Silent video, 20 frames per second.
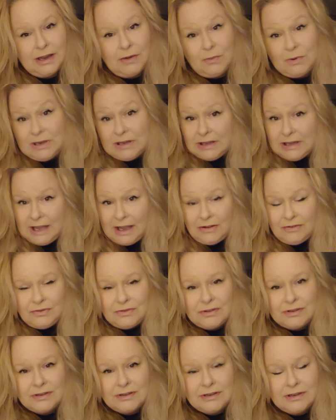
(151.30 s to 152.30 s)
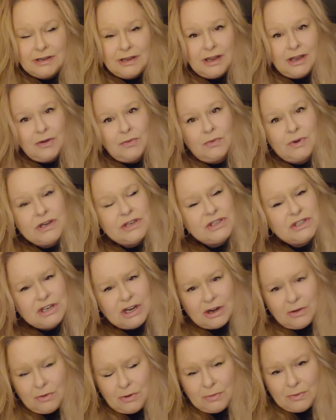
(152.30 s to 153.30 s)
We love, we
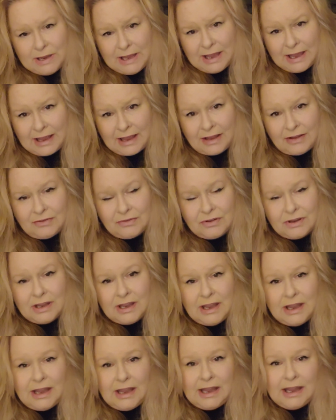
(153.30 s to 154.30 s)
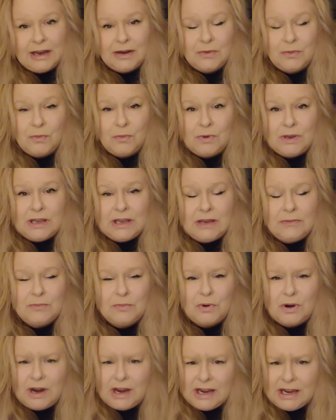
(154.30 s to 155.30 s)
share what we have, and we
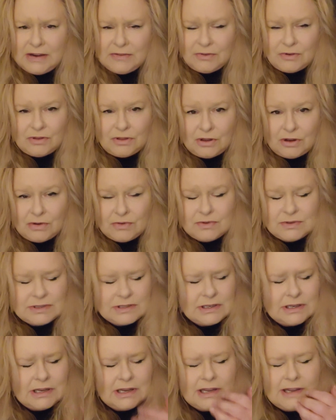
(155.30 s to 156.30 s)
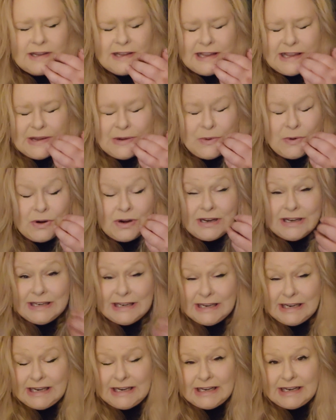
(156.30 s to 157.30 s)
pray for those who are in
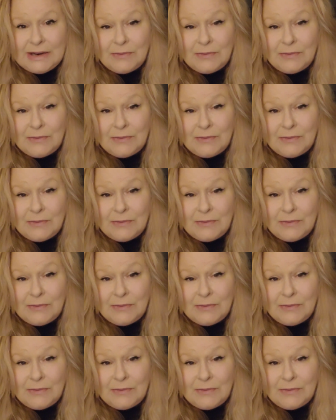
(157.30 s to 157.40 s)
need.